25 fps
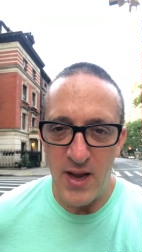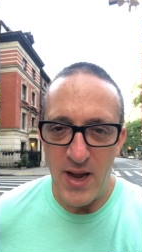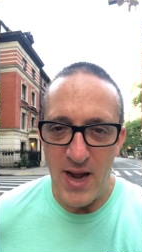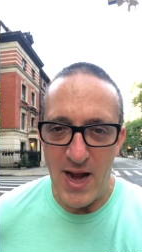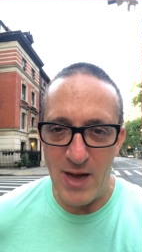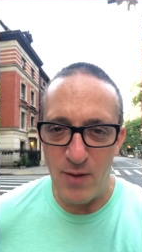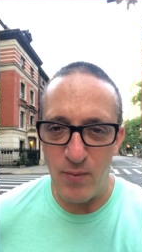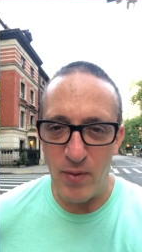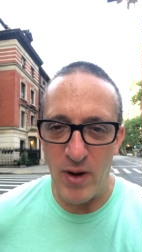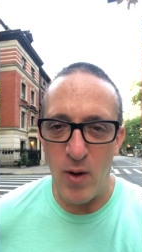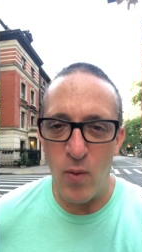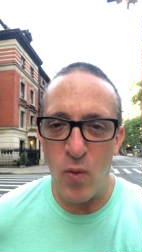
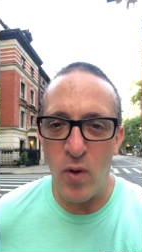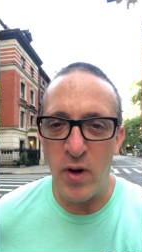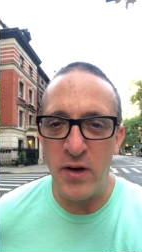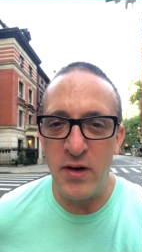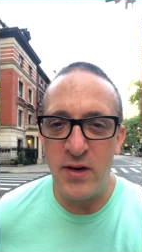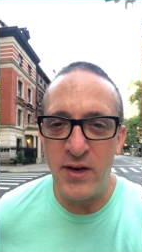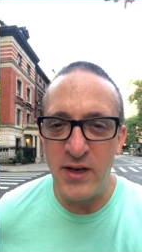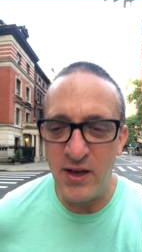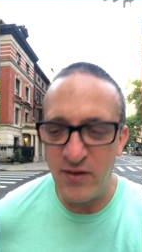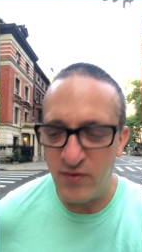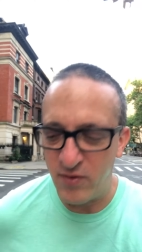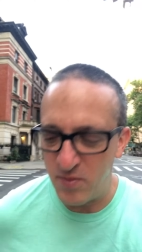Anyway, I wanted
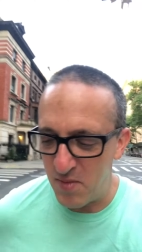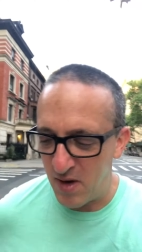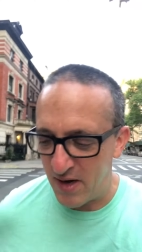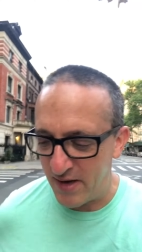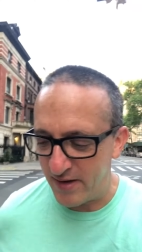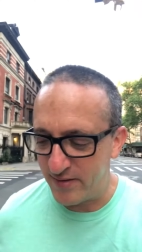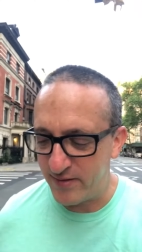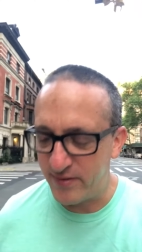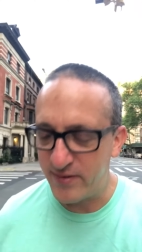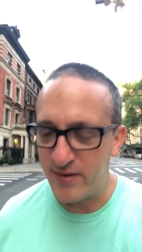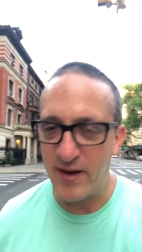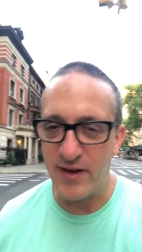to give you my
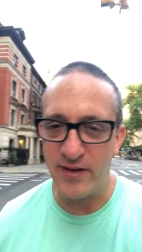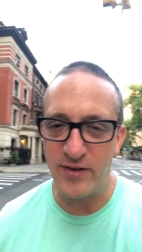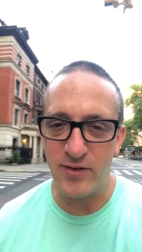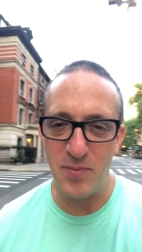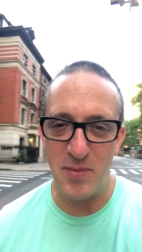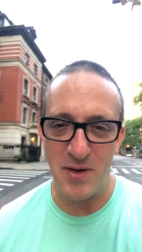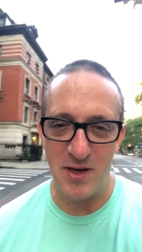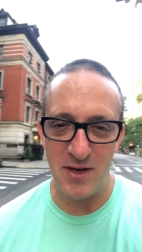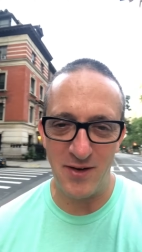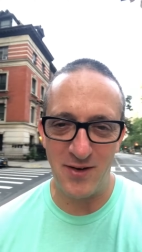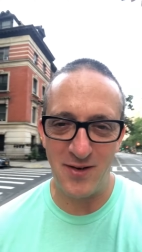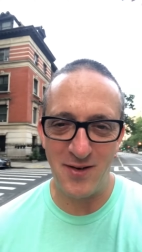
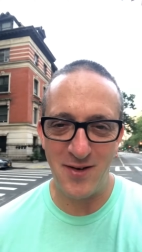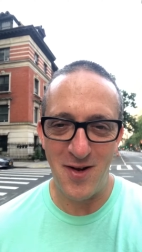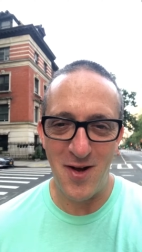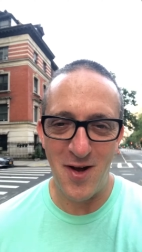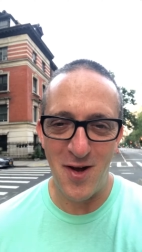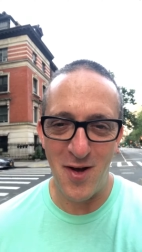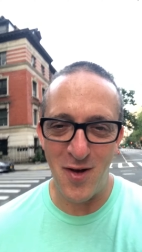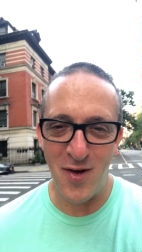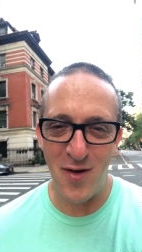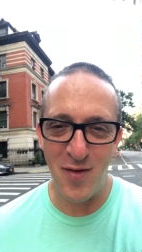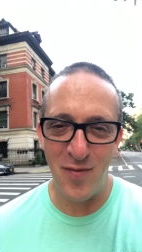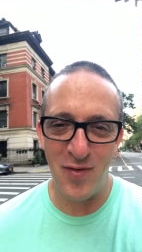assessment
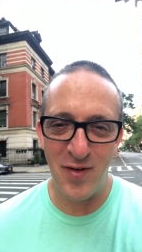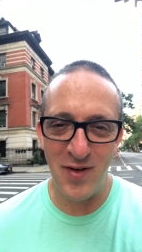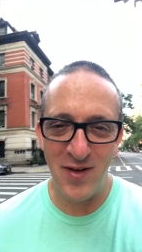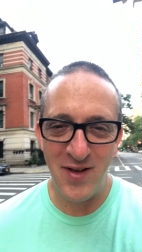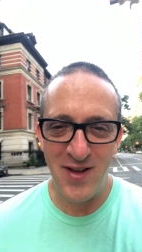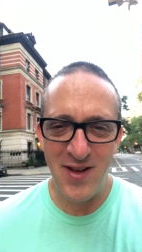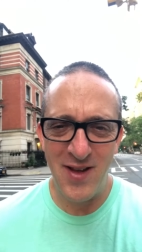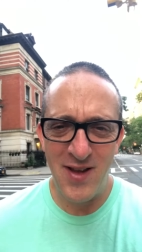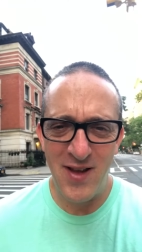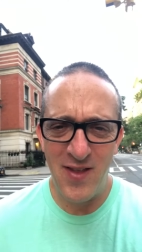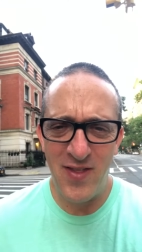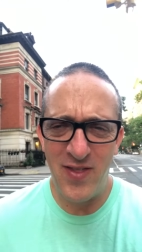of
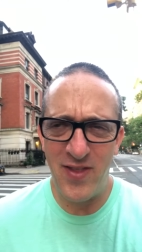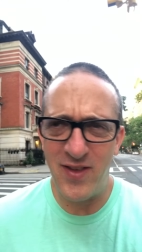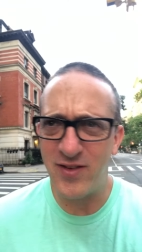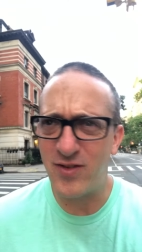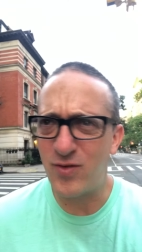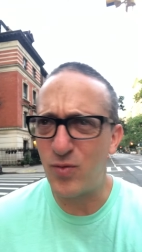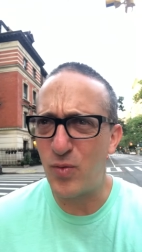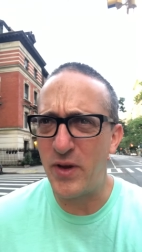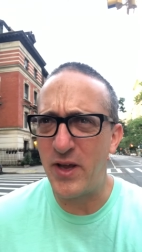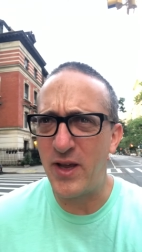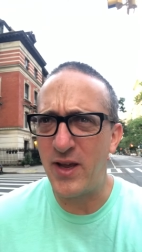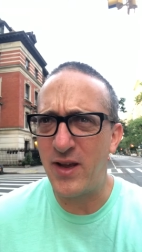
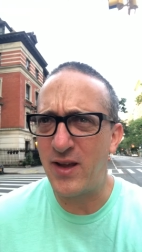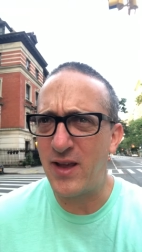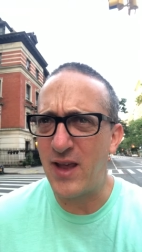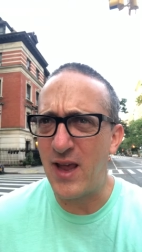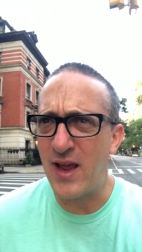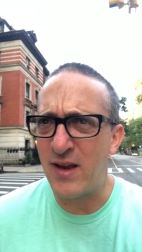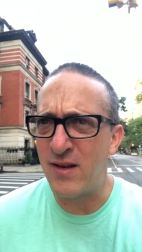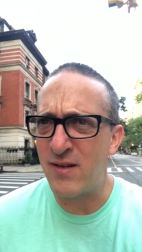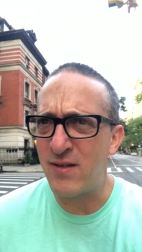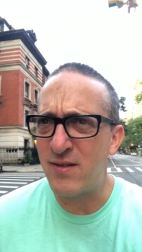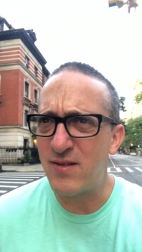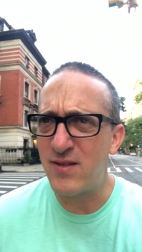this week
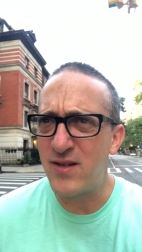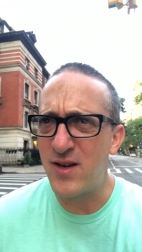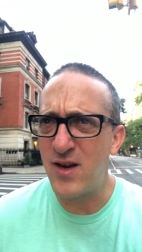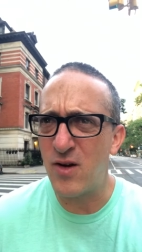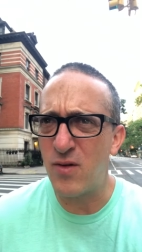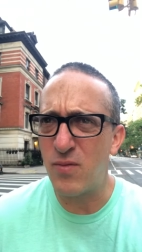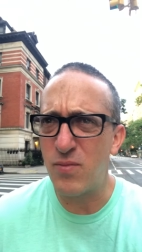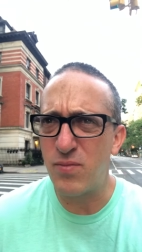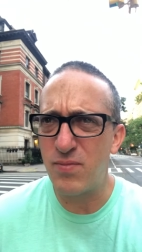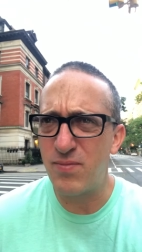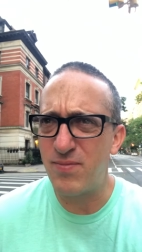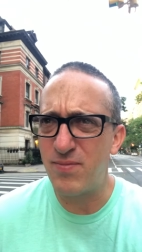and, you know,